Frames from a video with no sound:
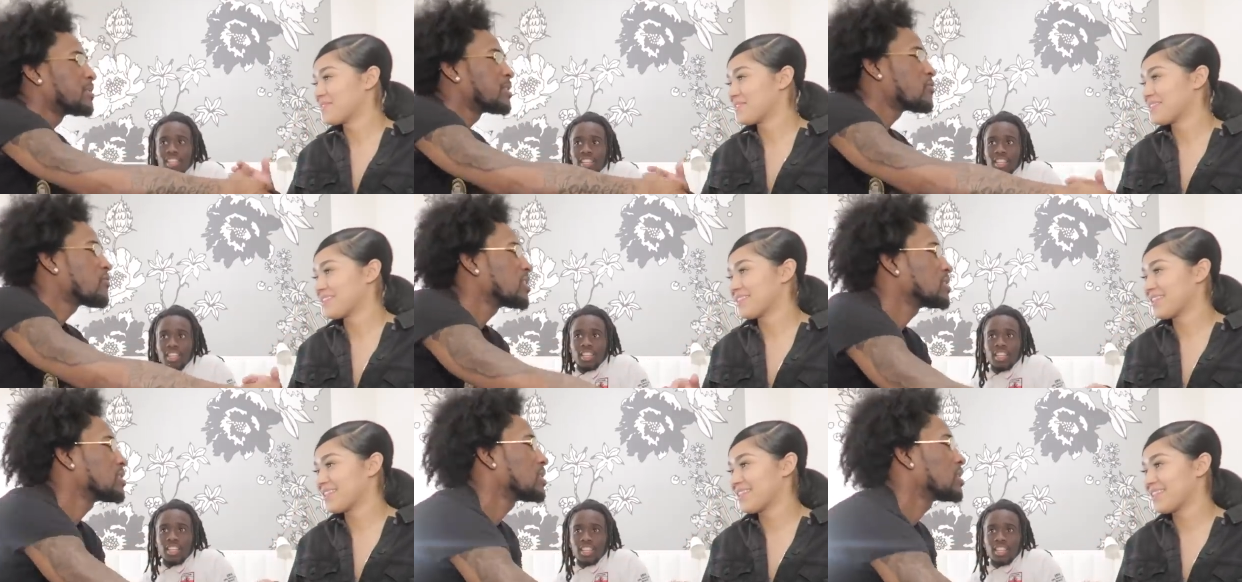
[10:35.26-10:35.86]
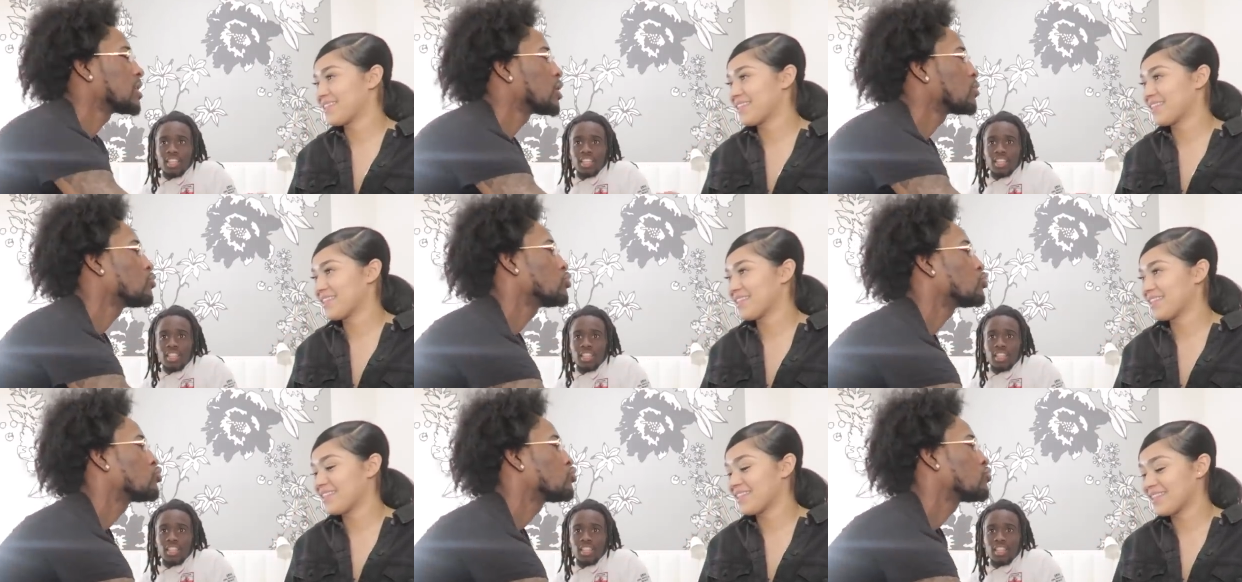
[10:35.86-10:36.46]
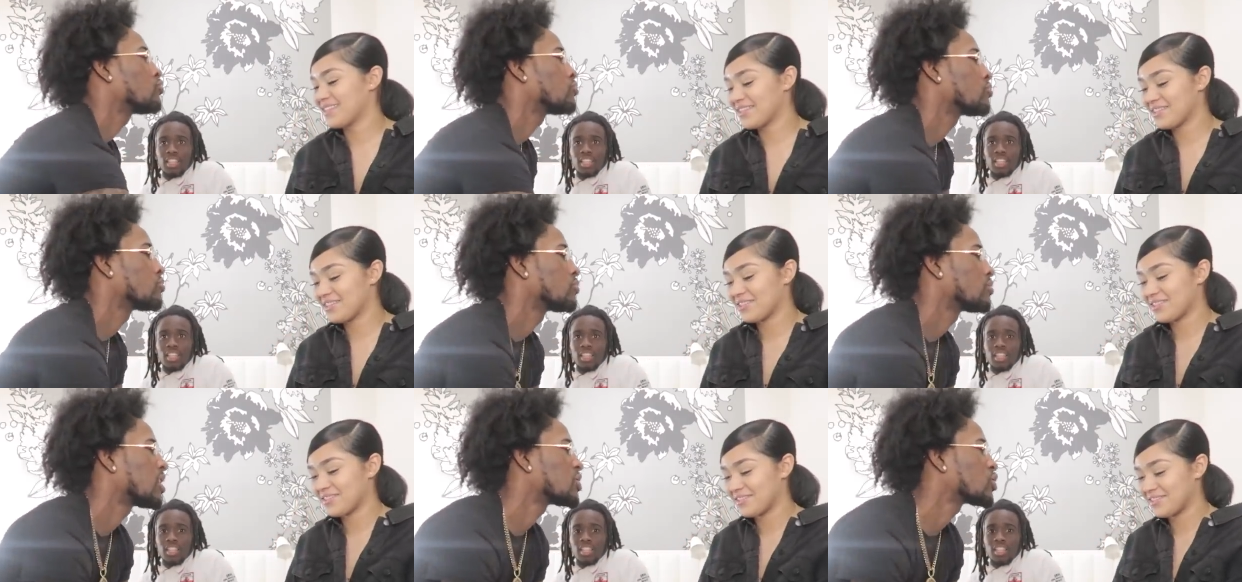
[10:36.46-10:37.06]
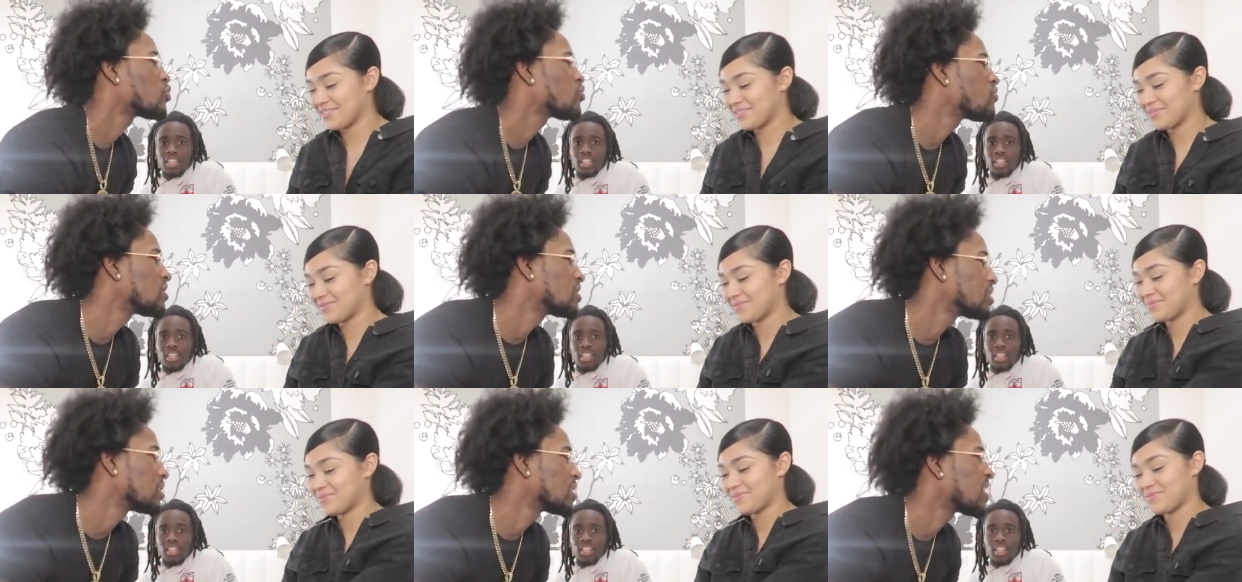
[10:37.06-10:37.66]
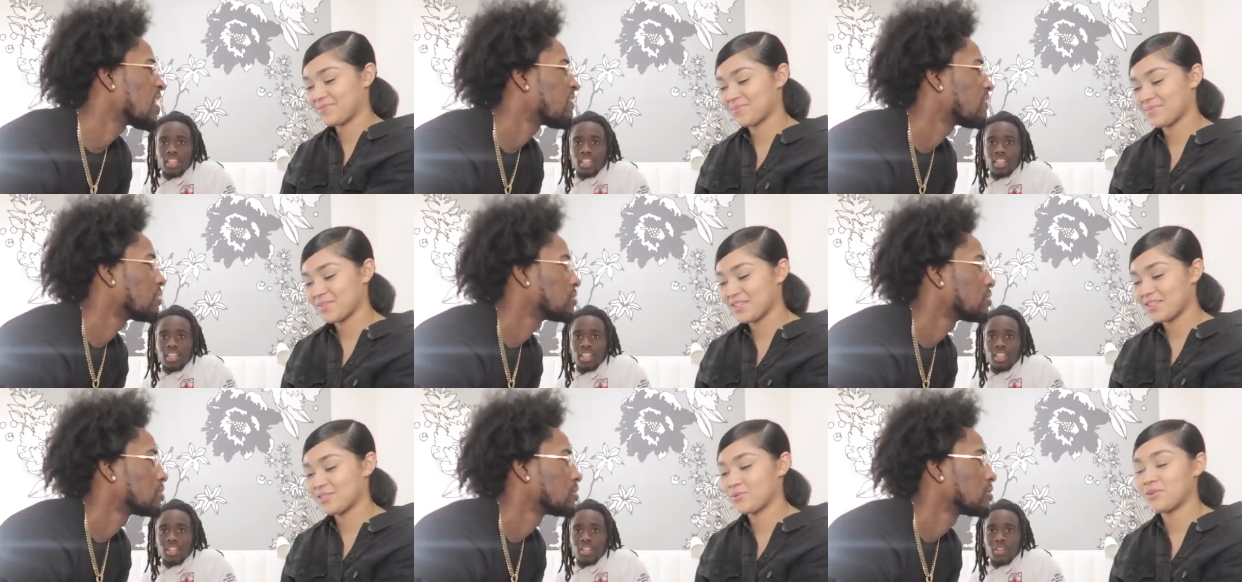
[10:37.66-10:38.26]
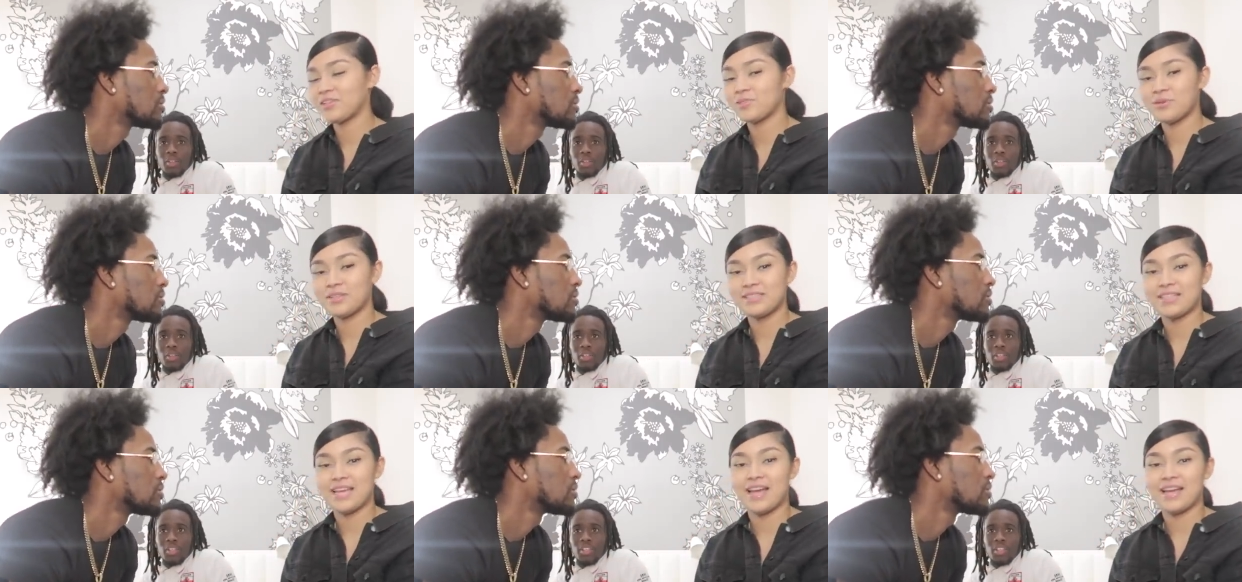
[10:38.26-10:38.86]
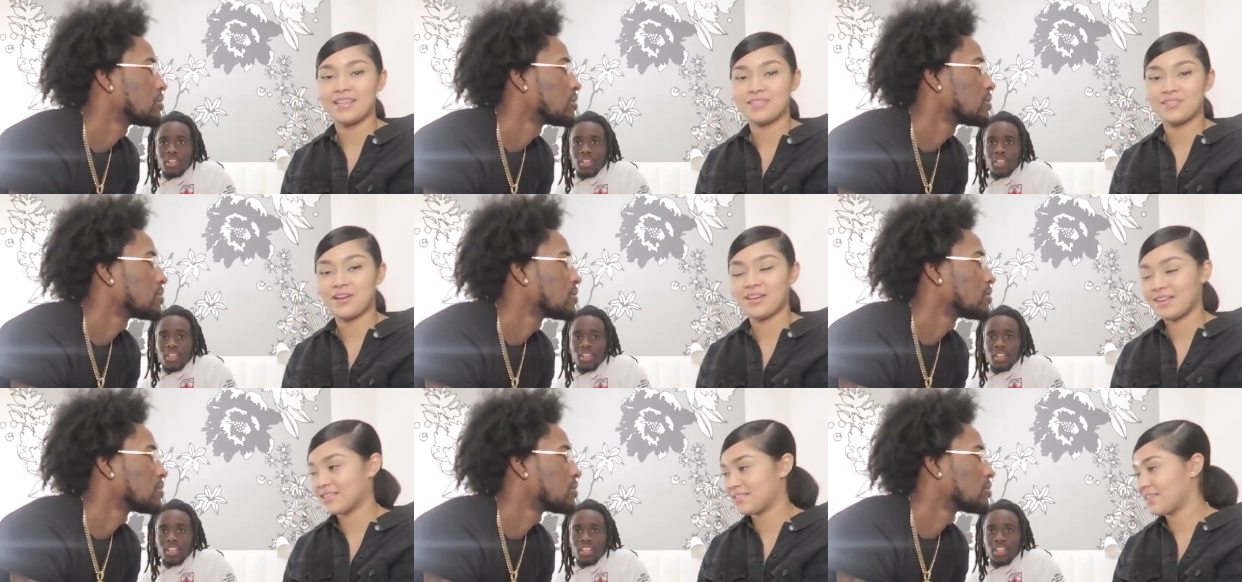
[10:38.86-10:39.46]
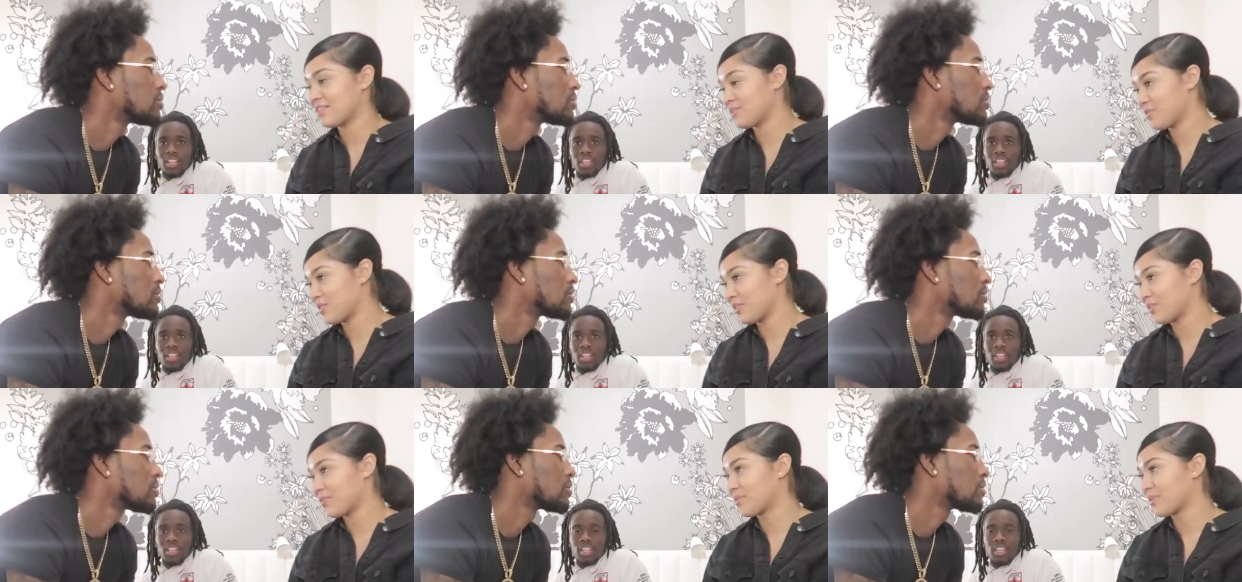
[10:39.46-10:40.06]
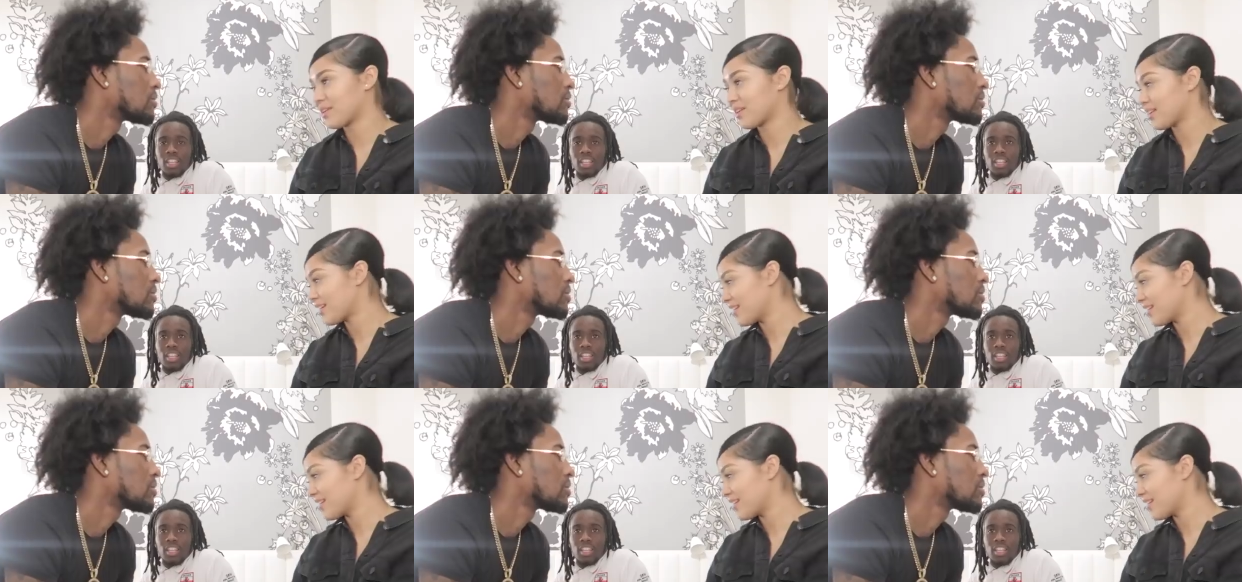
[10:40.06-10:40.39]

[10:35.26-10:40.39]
Speaker 1: some milk. Let's quarantine together.
Speaker 2: 2020 is ass, so I guess that's going
Speaker 1: nowhere